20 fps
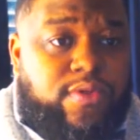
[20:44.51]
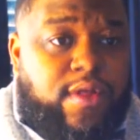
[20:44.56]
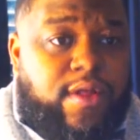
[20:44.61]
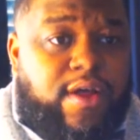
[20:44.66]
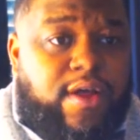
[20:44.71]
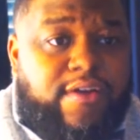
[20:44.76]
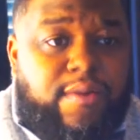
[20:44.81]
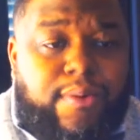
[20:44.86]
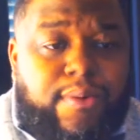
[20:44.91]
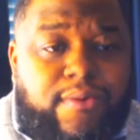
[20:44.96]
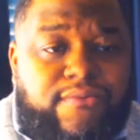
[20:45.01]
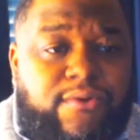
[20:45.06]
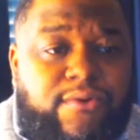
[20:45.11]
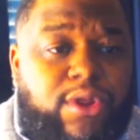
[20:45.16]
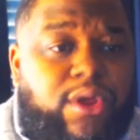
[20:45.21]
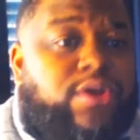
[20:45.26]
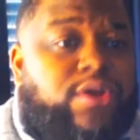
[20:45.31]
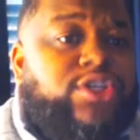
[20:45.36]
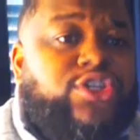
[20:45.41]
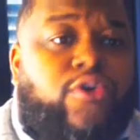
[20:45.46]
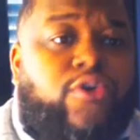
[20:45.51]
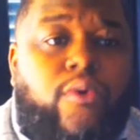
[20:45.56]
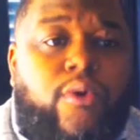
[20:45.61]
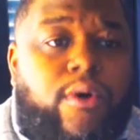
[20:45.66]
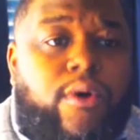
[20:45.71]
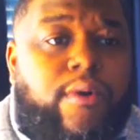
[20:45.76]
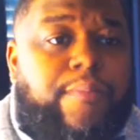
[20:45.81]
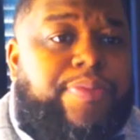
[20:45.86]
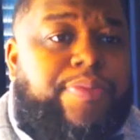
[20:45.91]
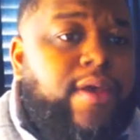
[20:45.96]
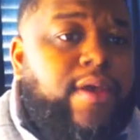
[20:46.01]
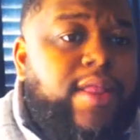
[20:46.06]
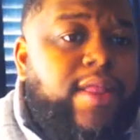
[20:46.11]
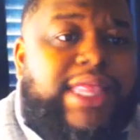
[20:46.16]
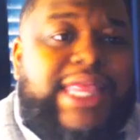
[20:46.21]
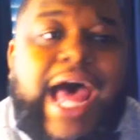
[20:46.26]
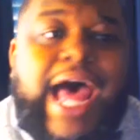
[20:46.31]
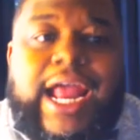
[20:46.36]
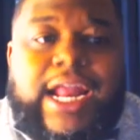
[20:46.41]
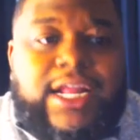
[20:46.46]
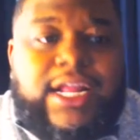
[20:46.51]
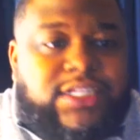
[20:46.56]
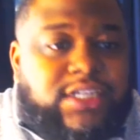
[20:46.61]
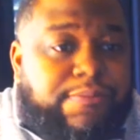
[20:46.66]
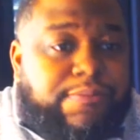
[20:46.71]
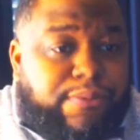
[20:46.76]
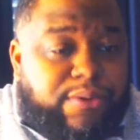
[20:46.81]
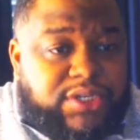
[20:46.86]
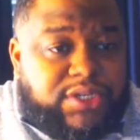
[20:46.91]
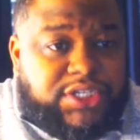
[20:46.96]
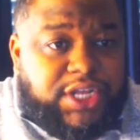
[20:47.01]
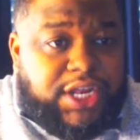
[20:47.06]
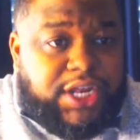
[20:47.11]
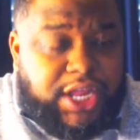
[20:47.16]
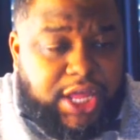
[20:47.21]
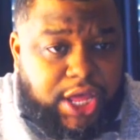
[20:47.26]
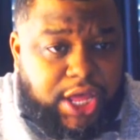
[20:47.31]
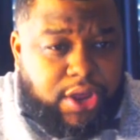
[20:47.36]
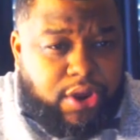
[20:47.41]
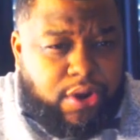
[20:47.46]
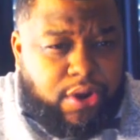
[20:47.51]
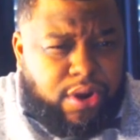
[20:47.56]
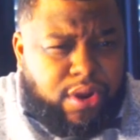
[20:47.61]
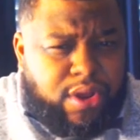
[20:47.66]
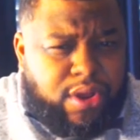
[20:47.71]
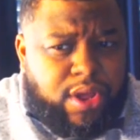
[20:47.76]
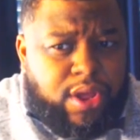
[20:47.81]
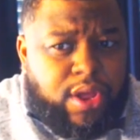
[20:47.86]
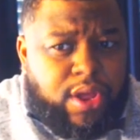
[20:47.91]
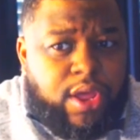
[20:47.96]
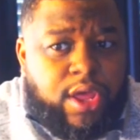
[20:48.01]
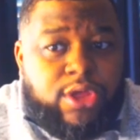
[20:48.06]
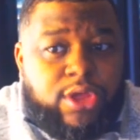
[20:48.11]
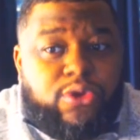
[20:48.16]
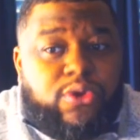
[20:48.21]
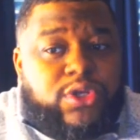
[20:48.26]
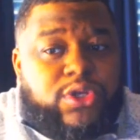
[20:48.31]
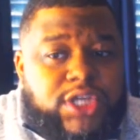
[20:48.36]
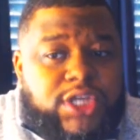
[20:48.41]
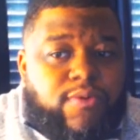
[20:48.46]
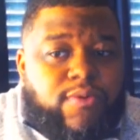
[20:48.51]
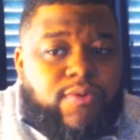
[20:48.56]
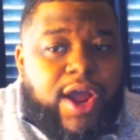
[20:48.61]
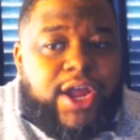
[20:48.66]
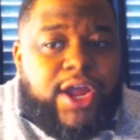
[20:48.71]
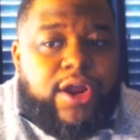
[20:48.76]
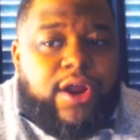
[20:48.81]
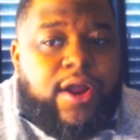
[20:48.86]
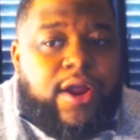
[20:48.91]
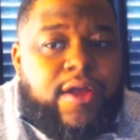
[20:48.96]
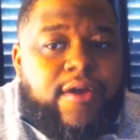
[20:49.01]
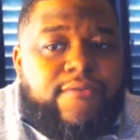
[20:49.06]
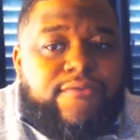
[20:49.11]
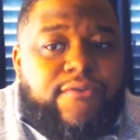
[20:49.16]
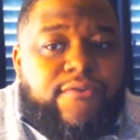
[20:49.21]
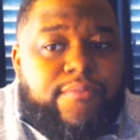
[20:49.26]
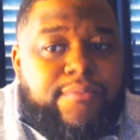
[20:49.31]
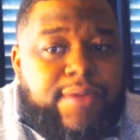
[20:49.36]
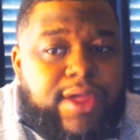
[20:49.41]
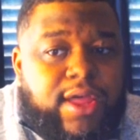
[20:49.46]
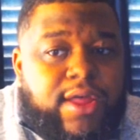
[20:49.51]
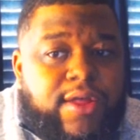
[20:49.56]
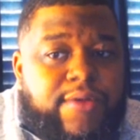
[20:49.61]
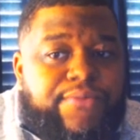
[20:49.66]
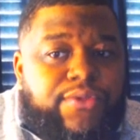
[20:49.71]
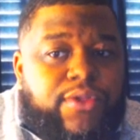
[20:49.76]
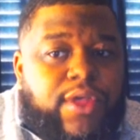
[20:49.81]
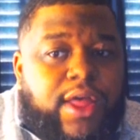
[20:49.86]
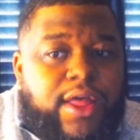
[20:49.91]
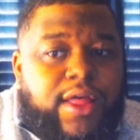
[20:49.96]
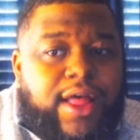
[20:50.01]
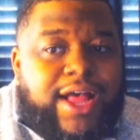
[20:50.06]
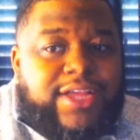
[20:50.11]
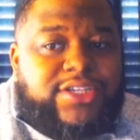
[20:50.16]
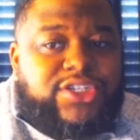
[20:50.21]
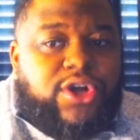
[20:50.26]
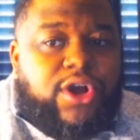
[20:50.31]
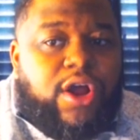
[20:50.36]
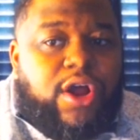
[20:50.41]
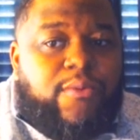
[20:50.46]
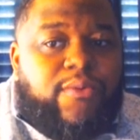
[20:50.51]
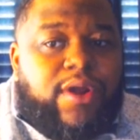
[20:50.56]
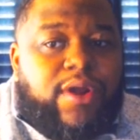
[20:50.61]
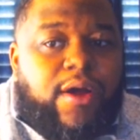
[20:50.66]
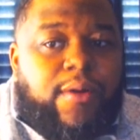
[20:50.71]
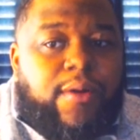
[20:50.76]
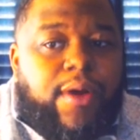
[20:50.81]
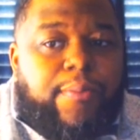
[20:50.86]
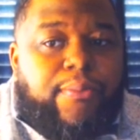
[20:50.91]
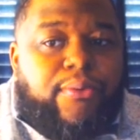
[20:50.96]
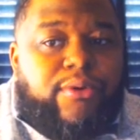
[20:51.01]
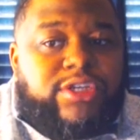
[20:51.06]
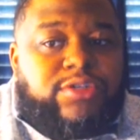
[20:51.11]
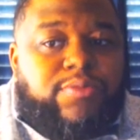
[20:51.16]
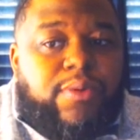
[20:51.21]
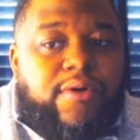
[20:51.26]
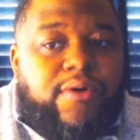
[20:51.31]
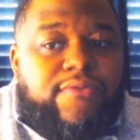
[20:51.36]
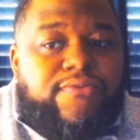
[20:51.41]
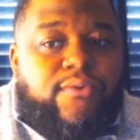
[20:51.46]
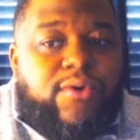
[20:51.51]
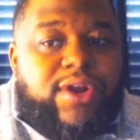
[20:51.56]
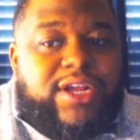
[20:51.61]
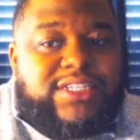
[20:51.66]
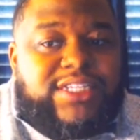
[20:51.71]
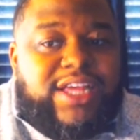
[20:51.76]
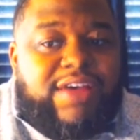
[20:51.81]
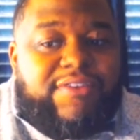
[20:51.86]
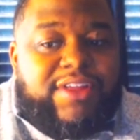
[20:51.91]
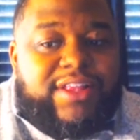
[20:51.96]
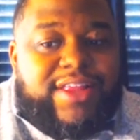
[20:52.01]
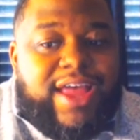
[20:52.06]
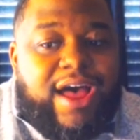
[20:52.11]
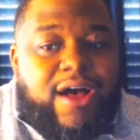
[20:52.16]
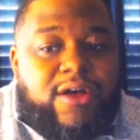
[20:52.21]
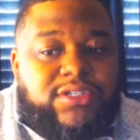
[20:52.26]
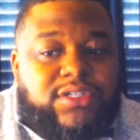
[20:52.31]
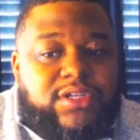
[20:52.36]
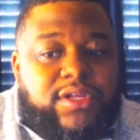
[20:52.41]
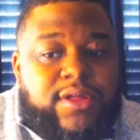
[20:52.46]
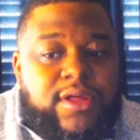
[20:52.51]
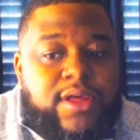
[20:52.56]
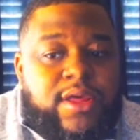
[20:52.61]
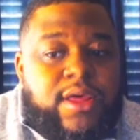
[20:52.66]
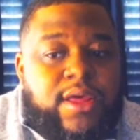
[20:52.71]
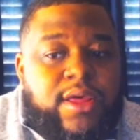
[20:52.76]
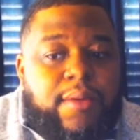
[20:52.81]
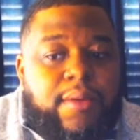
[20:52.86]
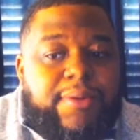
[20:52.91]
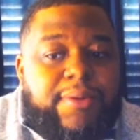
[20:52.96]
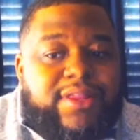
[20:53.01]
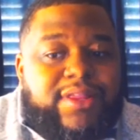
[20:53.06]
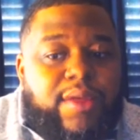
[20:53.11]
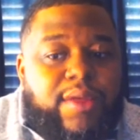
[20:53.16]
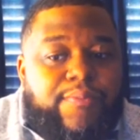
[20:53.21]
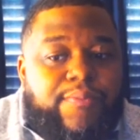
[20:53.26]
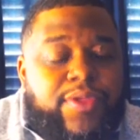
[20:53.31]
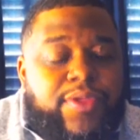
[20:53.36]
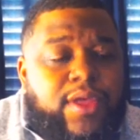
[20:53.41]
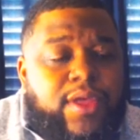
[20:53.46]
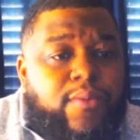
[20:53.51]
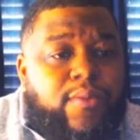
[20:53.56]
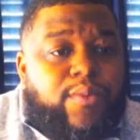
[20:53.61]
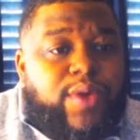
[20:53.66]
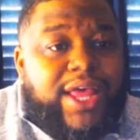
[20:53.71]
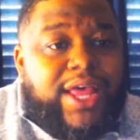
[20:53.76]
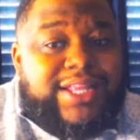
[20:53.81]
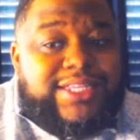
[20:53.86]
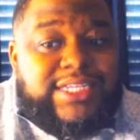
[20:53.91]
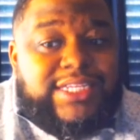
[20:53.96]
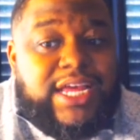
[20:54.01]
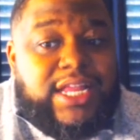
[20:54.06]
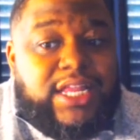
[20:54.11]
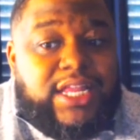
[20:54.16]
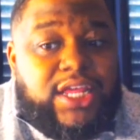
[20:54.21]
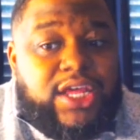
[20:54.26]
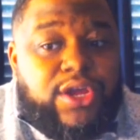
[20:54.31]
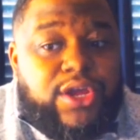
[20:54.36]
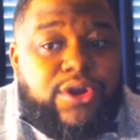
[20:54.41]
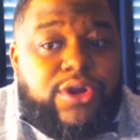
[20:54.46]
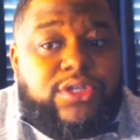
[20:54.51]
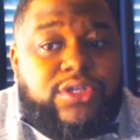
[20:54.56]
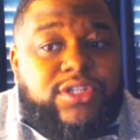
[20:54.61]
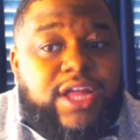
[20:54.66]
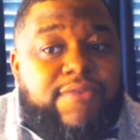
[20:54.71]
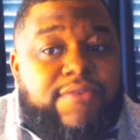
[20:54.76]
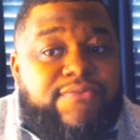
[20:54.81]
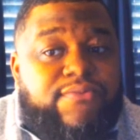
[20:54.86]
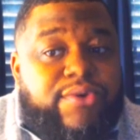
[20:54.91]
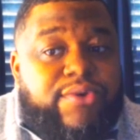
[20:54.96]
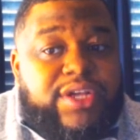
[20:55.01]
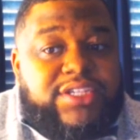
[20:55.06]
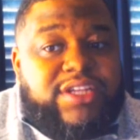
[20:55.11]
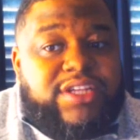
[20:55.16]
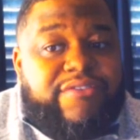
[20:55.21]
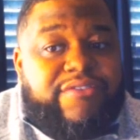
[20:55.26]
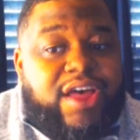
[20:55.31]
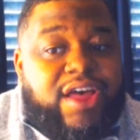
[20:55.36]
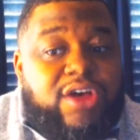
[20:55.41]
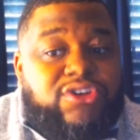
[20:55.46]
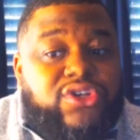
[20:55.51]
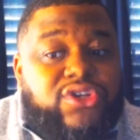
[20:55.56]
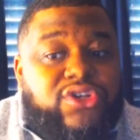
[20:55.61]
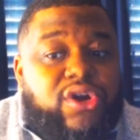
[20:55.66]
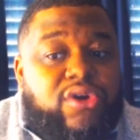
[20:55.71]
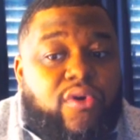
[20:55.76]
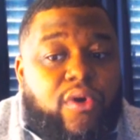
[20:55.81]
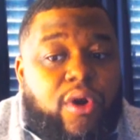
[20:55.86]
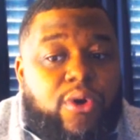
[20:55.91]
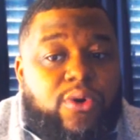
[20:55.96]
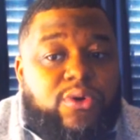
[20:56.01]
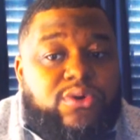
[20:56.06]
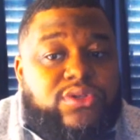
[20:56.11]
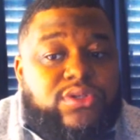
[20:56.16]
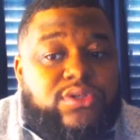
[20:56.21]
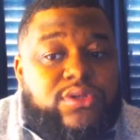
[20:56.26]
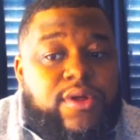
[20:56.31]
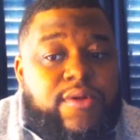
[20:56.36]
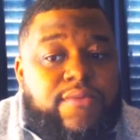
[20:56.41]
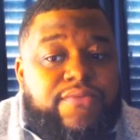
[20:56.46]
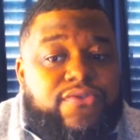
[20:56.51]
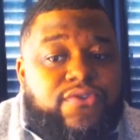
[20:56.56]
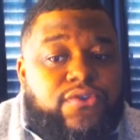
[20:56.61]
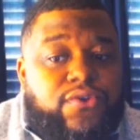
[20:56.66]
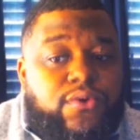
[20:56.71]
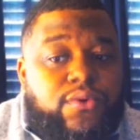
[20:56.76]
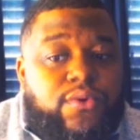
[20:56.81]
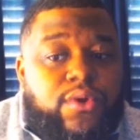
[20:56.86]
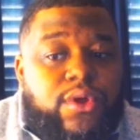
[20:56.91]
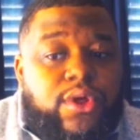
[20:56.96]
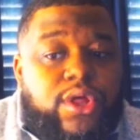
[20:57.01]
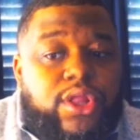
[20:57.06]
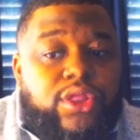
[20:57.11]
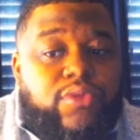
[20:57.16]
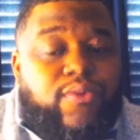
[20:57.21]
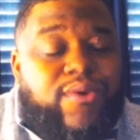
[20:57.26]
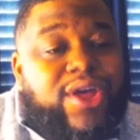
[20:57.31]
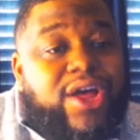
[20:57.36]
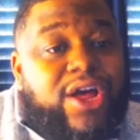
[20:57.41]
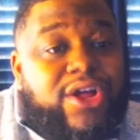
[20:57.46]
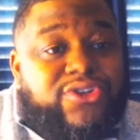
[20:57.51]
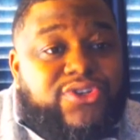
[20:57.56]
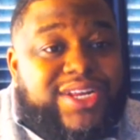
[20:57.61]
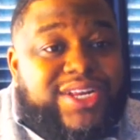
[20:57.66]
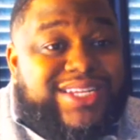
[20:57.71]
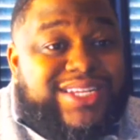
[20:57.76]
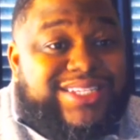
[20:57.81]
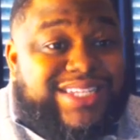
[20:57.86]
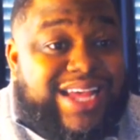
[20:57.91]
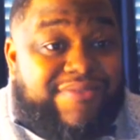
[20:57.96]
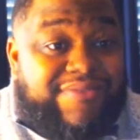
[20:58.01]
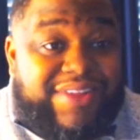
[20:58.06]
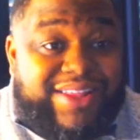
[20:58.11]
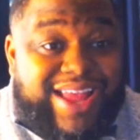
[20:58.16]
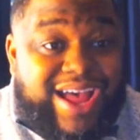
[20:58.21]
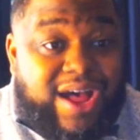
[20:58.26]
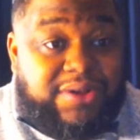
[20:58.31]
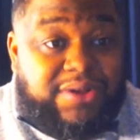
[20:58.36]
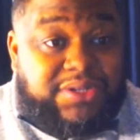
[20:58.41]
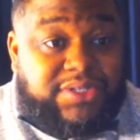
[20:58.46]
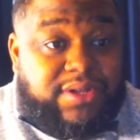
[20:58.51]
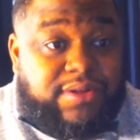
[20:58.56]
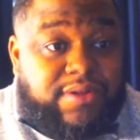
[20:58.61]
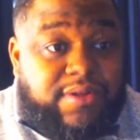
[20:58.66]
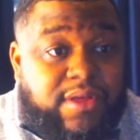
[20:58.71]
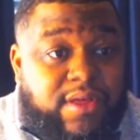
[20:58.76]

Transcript: of the portfolio is growing 9 or 10% a year, you see right here. For me, I start out with a principal of 47,000, but then in 10 years, that 47,000 grows to 307,000.